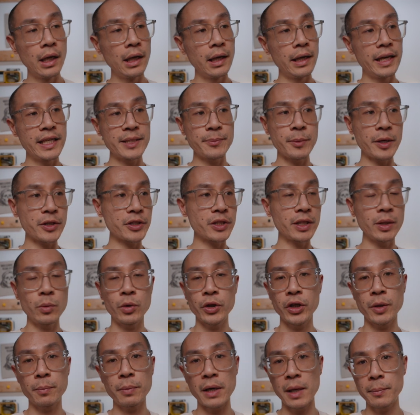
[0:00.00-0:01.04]
especially when
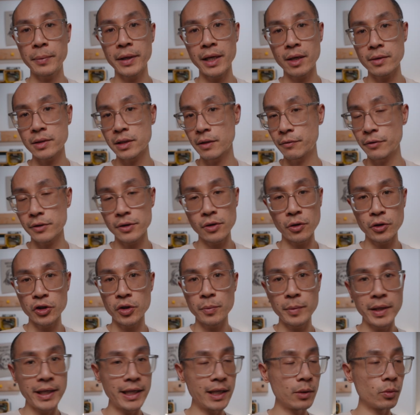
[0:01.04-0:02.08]
you're pumping out stuff for social
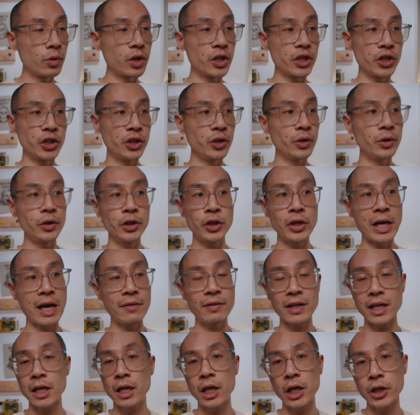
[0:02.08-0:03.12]
media where you have
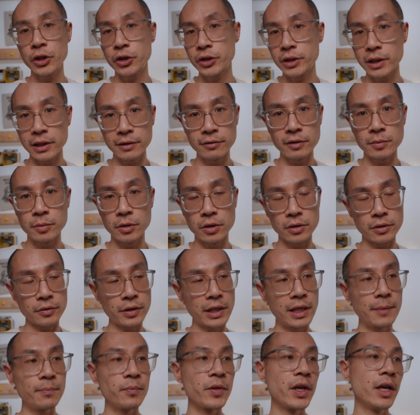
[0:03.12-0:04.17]
like 100 deliverables,
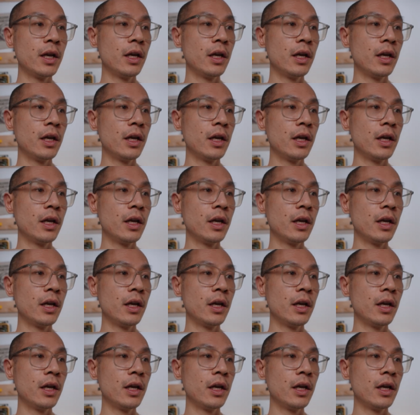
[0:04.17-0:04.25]
right?